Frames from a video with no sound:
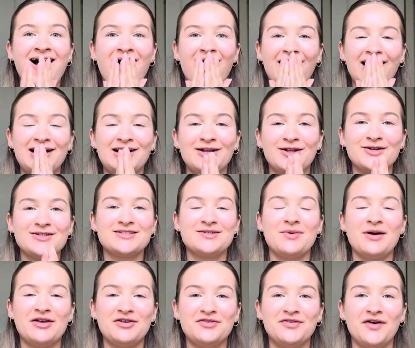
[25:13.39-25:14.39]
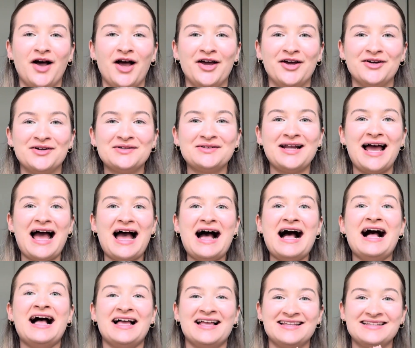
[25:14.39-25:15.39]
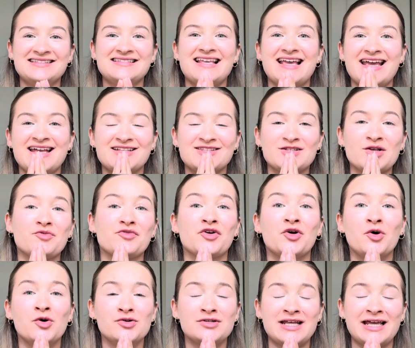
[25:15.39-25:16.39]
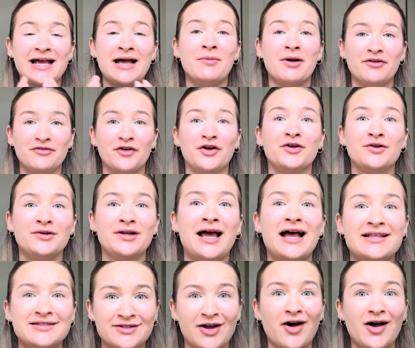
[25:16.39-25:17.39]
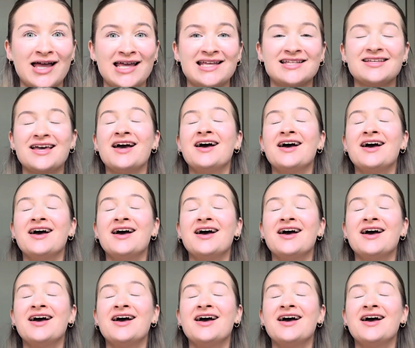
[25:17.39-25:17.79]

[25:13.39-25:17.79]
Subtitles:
I looked at my phone and it stopped recording and my phone had died.